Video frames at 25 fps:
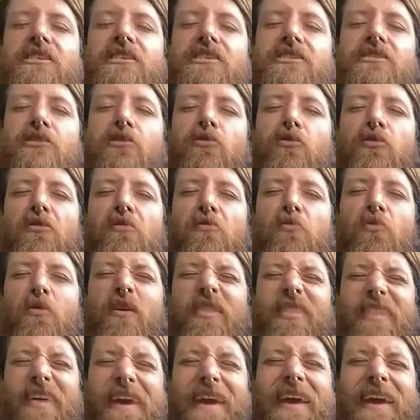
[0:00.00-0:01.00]
the
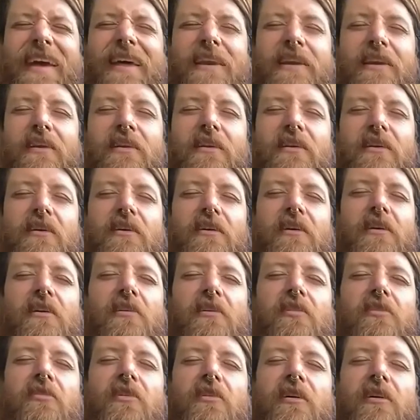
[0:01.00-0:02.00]
within,
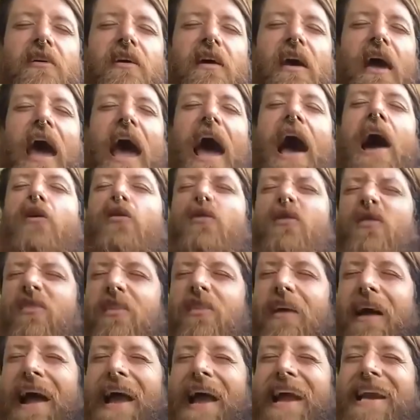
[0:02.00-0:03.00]
the
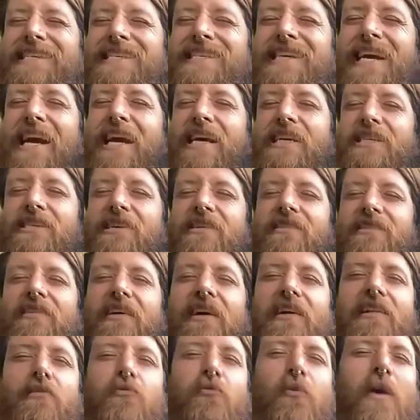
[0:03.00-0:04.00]
outside changes
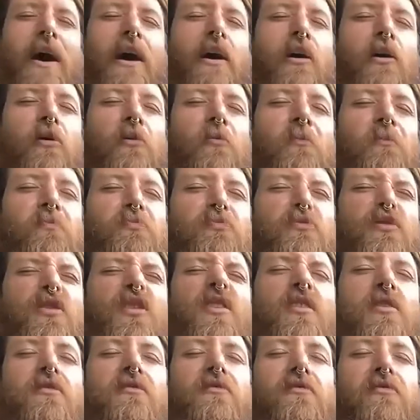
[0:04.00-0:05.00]
as well,
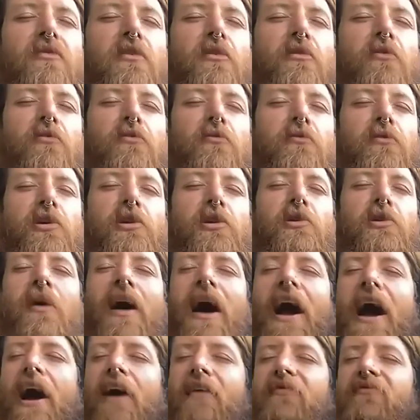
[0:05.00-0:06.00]
though you
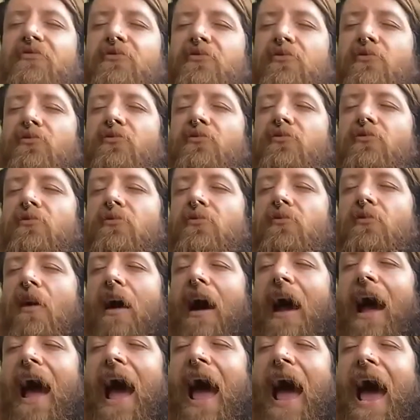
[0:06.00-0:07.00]
have to
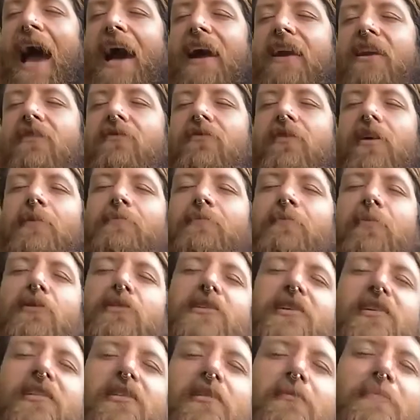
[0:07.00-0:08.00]
actively
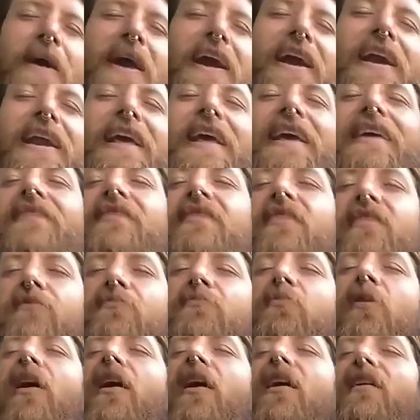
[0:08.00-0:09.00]
participate in this
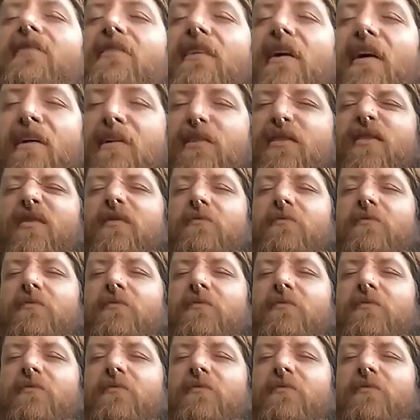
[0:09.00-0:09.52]
process.